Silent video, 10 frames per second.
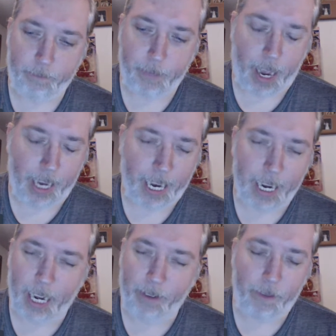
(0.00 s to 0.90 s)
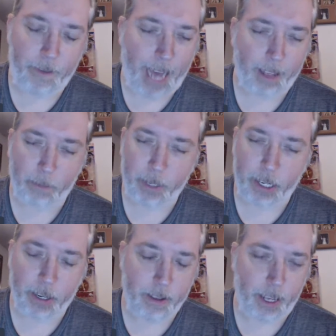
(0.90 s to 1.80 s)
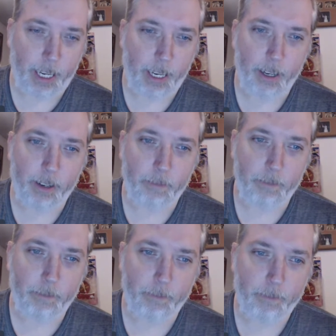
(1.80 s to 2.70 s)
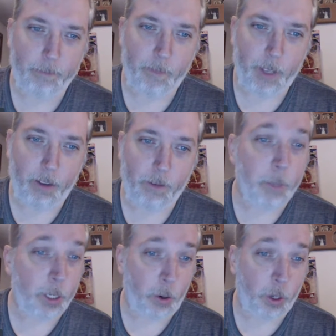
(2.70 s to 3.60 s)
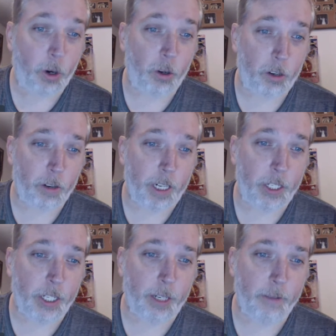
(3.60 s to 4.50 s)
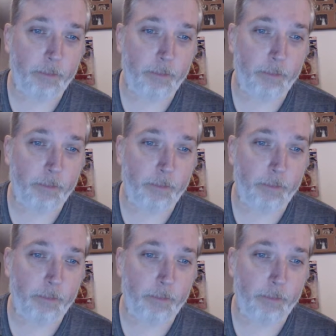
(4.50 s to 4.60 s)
I cannot even fathom such a thing from a so-called Christian.